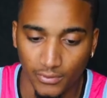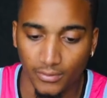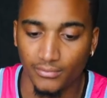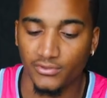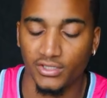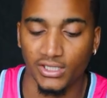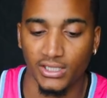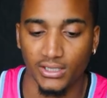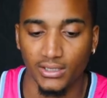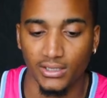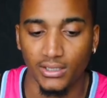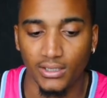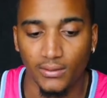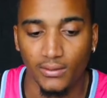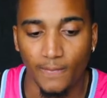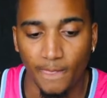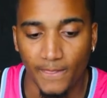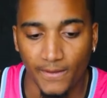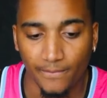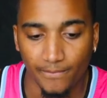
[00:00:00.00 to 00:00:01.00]
Do you get it?
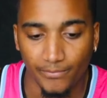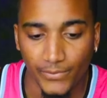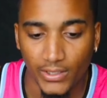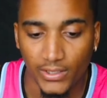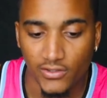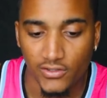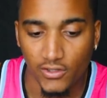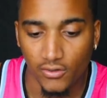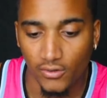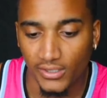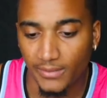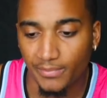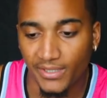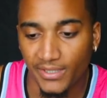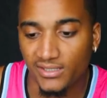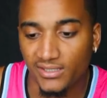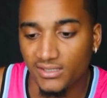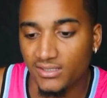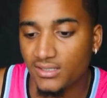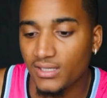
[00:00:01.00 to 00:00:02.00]
So it
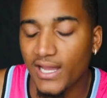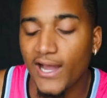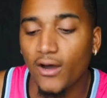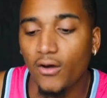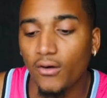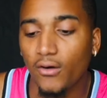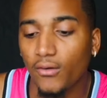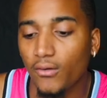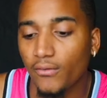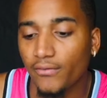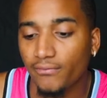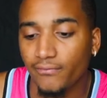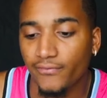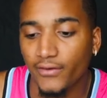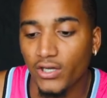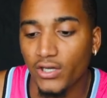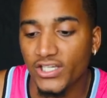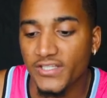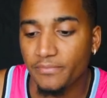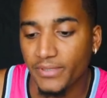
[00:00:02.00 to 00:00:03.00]
depends how
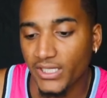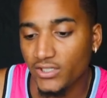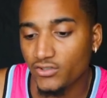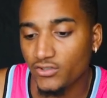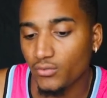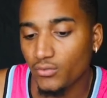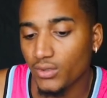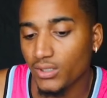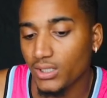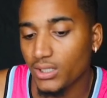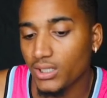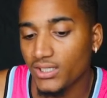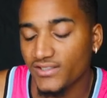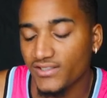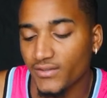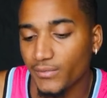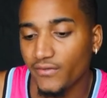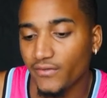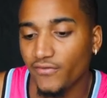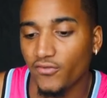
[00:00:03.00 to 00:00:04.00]
fast paced you want the cuts to
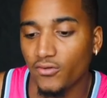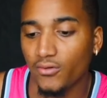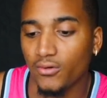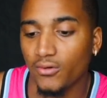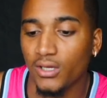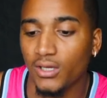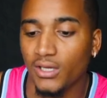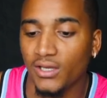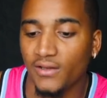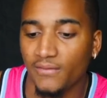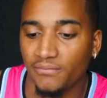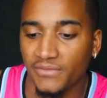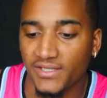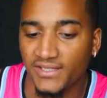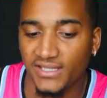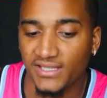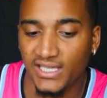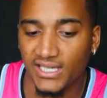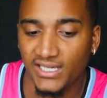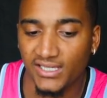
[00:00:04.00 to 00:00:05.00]
be. For this
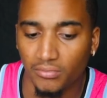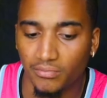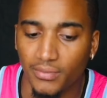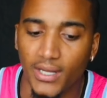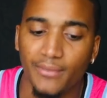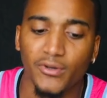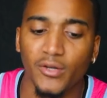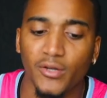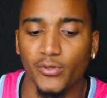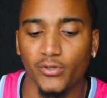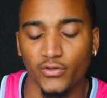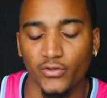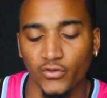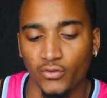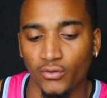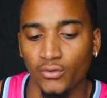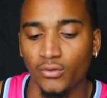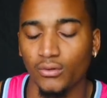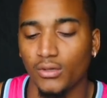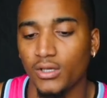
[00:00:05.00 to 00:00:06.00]
case, I'm gonna put
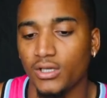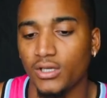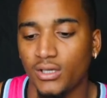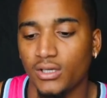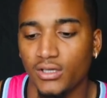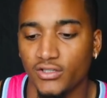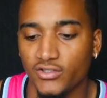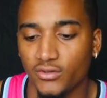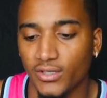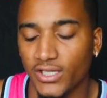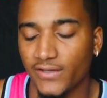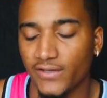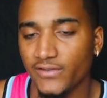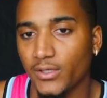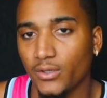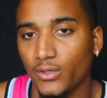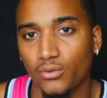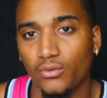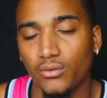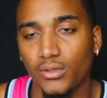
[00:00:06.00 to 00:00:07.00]
2, so it gives me
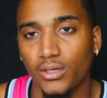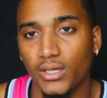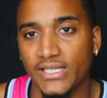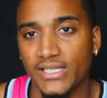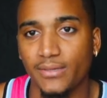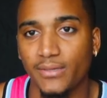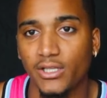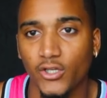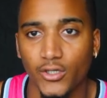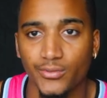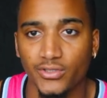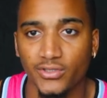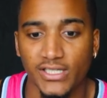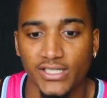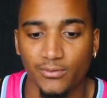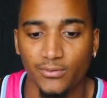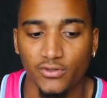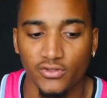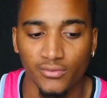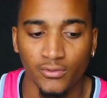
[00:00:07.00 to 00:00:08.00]
as many options as
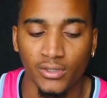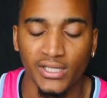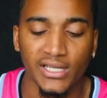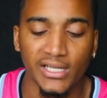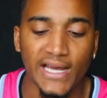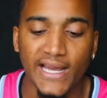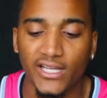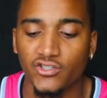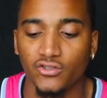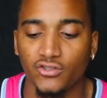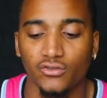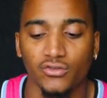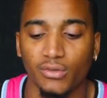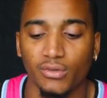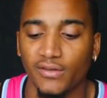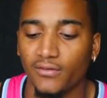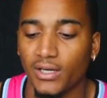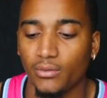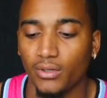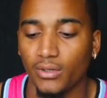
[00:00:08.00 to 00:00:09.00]
possible, and then I choose whether
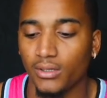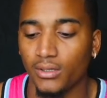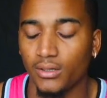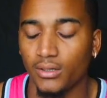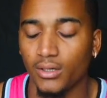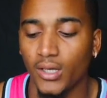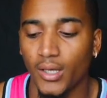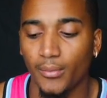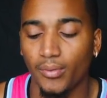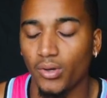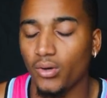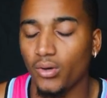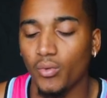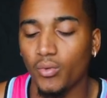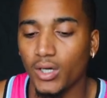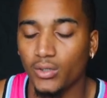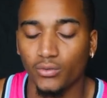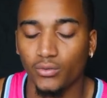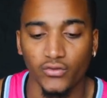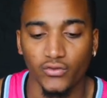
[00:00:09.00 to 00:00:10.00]
I wanna put 1
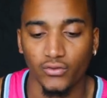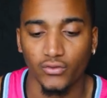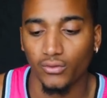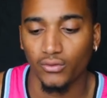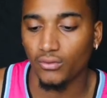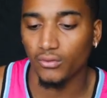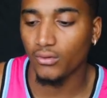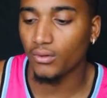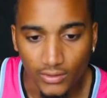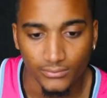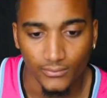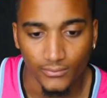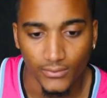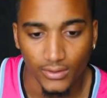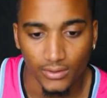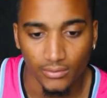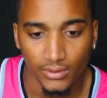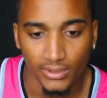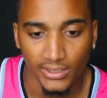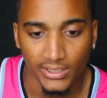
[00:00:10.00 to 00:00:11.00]
or 2, or you're gonna
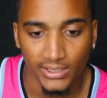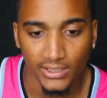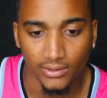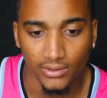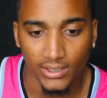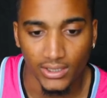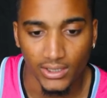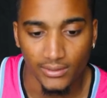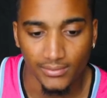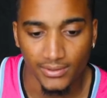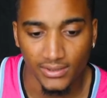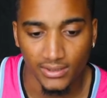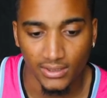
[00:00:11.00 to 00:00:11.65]
wanna get your clips.